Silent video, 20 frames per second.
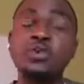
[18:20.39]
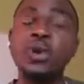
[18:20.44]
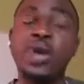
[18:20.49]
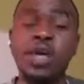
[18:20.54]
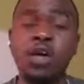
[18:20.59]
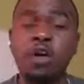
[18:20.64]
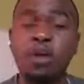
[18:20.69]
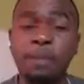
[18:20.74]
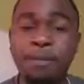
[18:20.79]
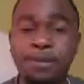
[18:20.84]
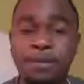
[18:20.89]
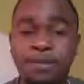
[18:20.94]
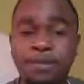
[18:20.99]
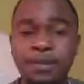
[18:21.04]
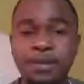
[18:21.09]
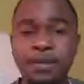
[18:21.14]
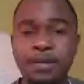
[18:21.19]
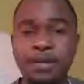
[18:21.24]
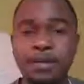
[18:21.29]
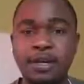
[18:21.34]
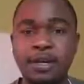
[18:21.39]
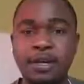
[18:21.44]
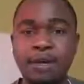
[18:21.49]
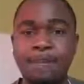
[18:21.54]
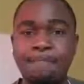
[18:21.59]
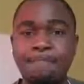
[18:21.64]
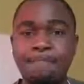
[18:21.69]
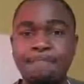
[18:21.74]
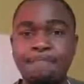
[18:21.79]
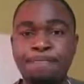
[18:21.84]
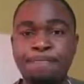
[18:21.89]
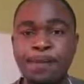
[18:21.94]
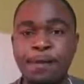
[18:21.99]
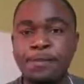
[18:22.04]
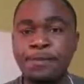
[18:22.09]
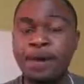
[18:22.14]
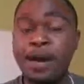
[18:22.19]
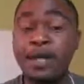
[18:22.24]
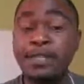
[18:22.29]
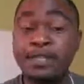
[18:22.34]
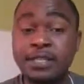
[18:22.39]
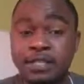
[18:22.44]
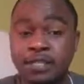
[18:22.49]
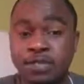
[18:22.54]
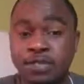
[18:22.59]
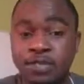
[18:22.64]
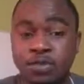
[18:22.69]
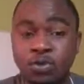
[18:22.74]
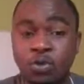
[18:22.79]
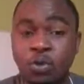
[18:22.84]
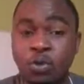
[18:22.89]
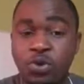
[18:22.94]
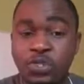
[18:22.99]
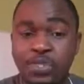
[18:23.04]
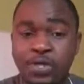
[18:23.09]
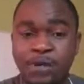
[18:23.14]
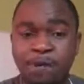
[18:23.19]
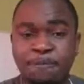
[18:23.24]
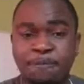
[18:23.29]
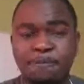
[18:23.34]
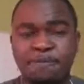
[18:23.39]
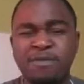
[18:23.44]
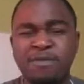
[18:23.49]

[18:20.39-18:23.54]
help people access water.